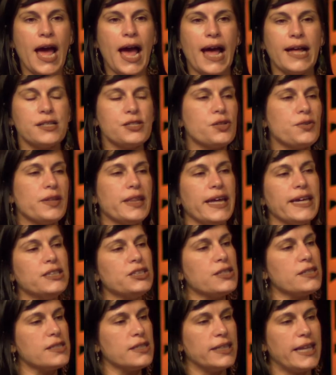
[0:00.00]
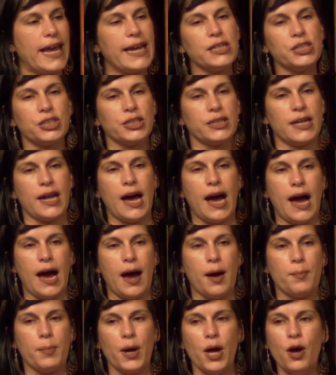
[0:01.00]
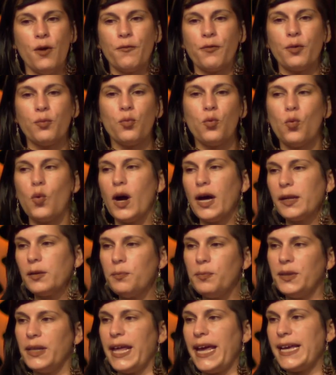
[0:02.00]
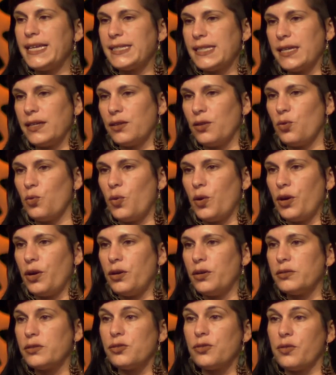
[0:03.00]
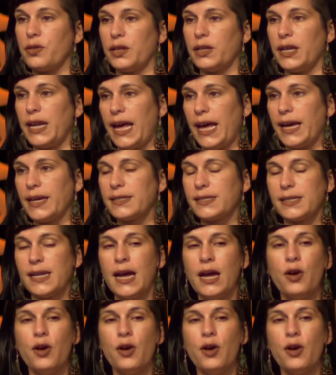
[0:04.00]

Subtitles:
And so they just nation hop from one place in the world to the next,